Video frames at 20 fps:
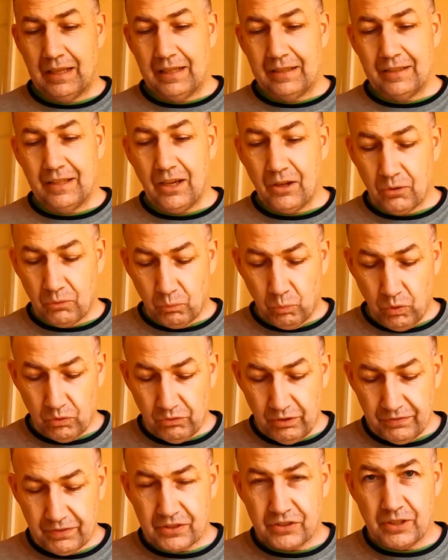Now, what
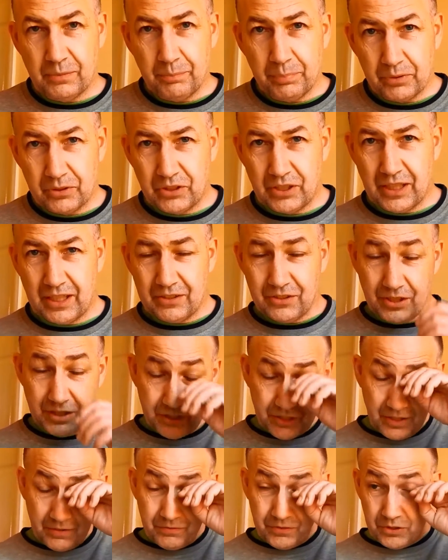River Simple say is
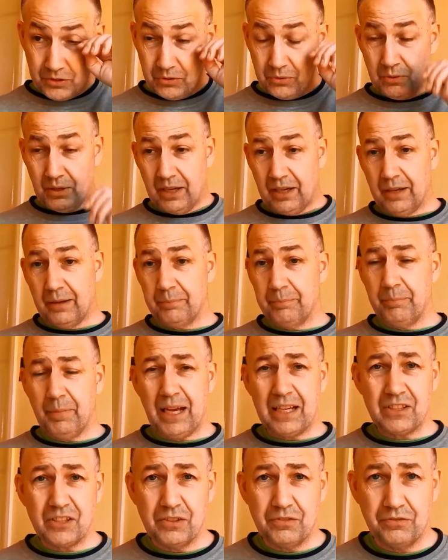this gives you
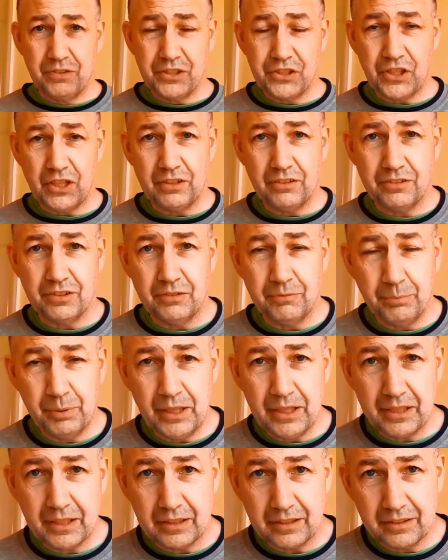massive regenerative
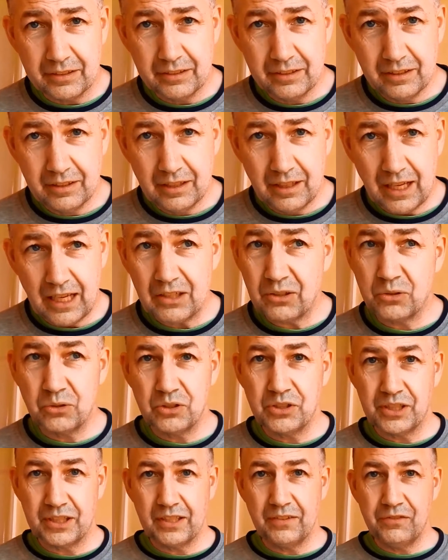braking. And of
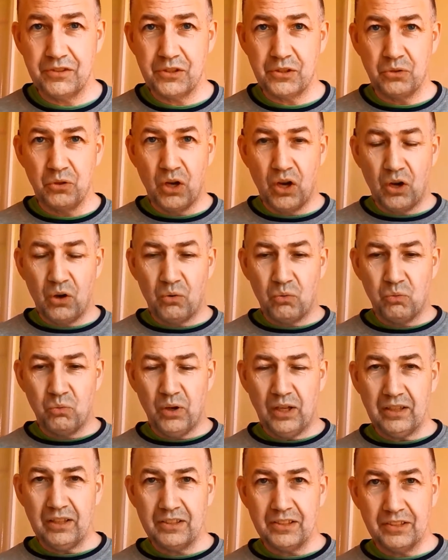course it gives you
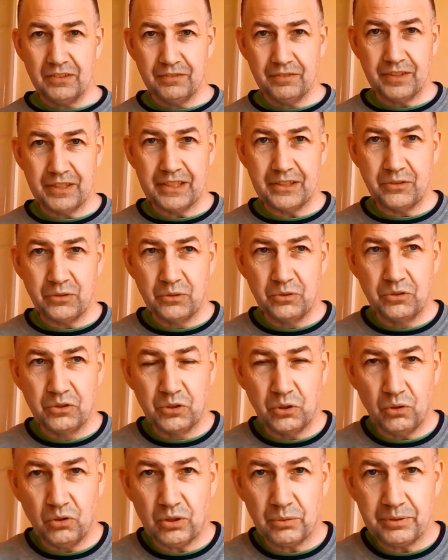relatively good
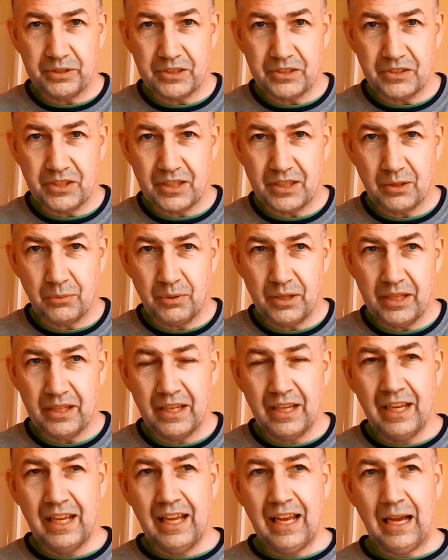torque when you take away.
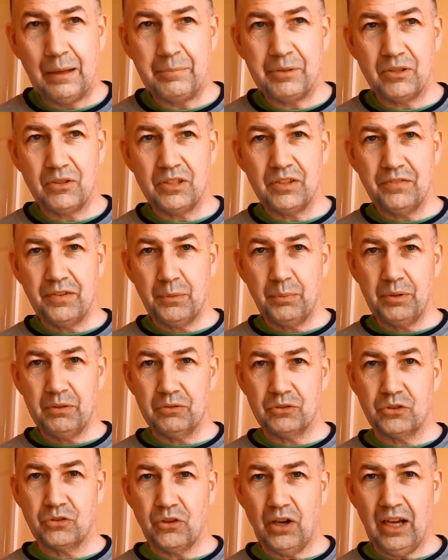And because every
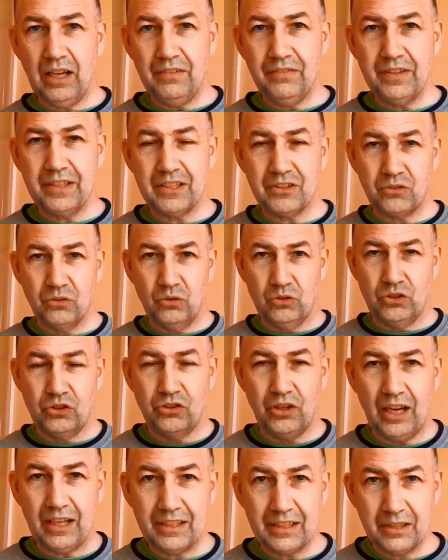wheel's driving, it's not
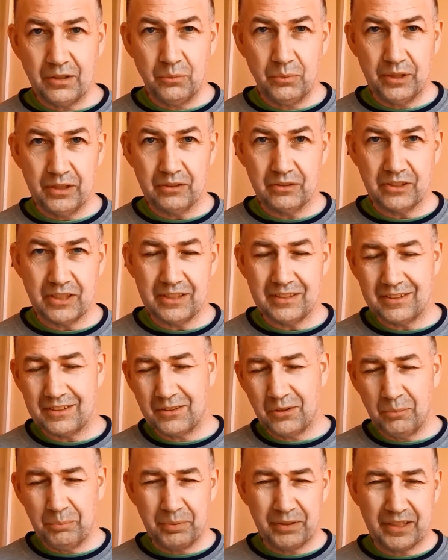dragging wheels. It's
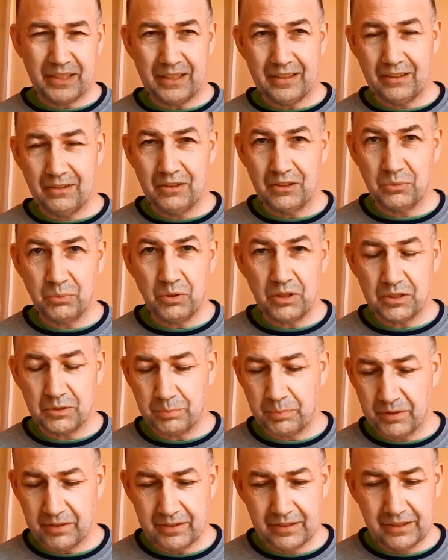complicated how this works,
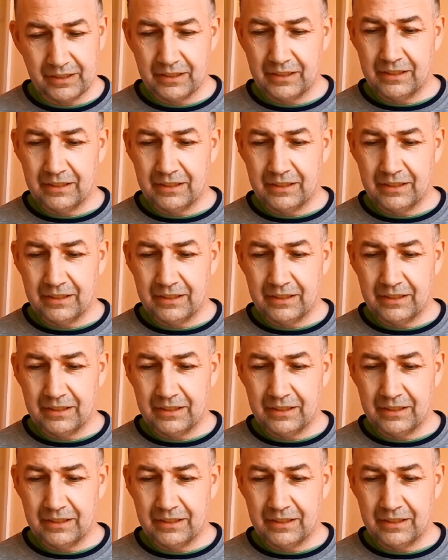but